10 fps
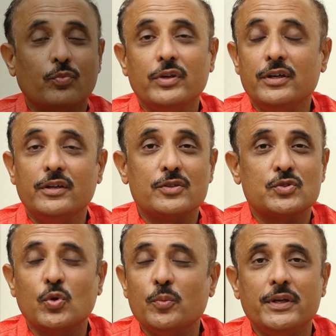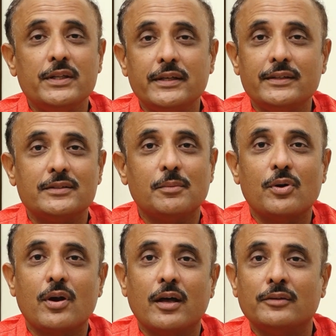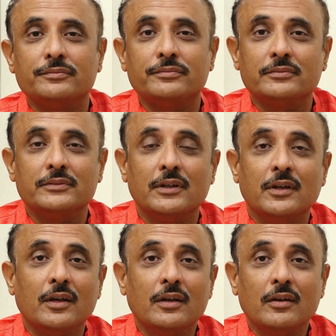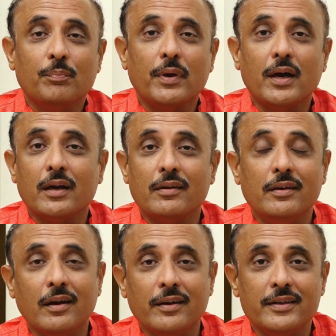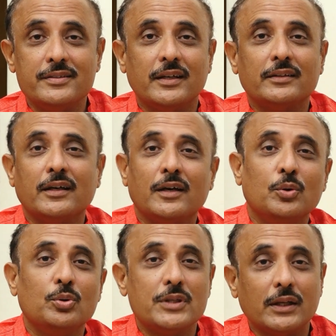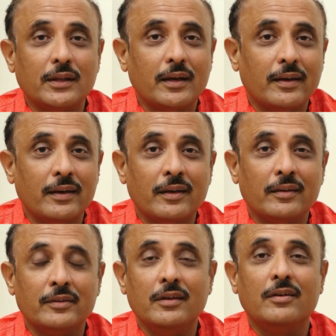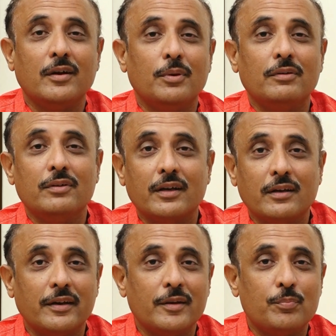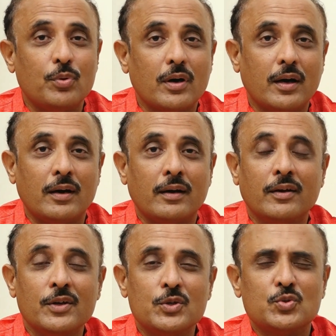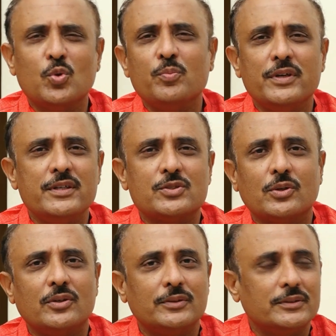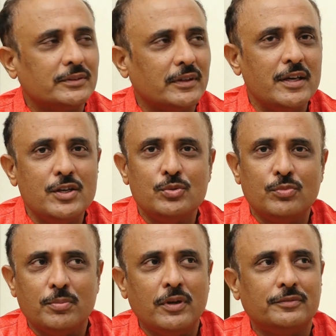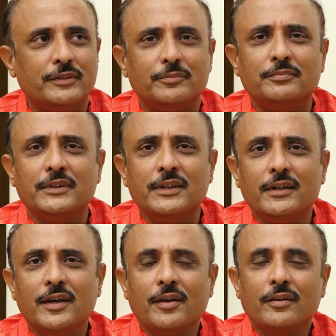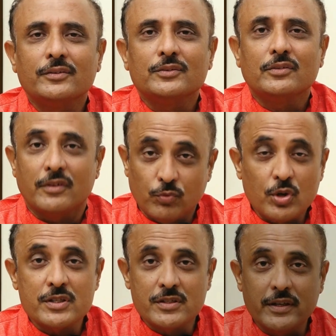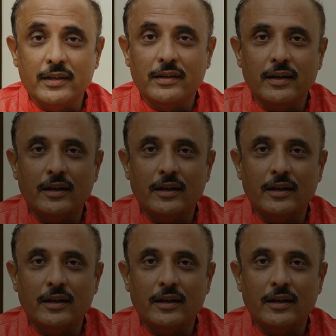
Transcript: We hear so many things about love. Pyar kiya nahi jata, ho jata hai, dil ka bhavar kare pukar. So many songs, innumerable of them. What is really